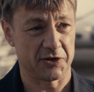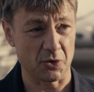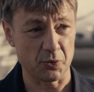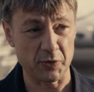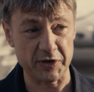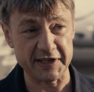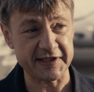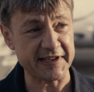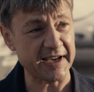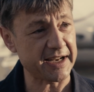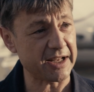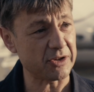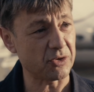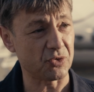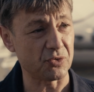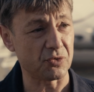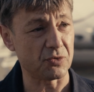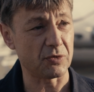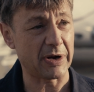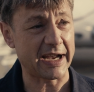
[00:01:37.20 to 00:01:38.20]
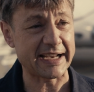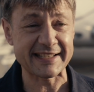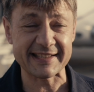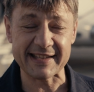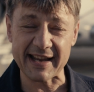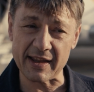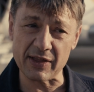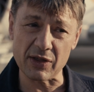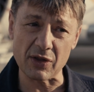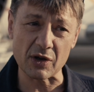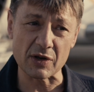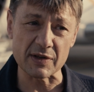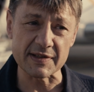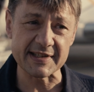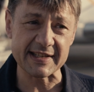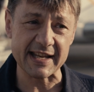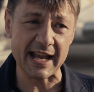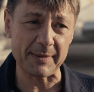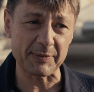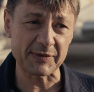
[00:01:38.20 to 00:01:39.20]
So we decided to extend the
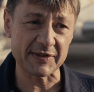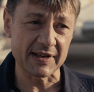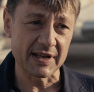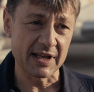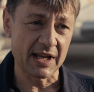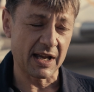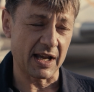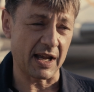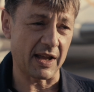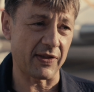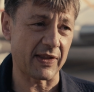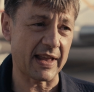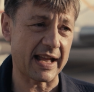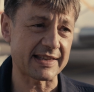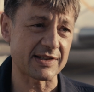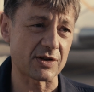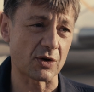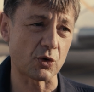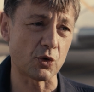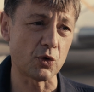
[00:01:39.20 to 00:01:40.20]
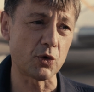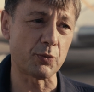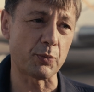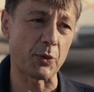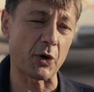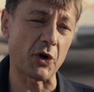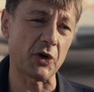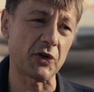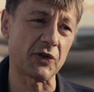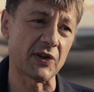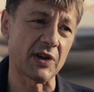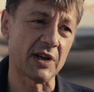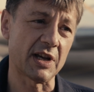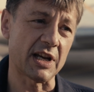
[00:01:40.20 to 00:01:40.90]
concept, and that's a good point.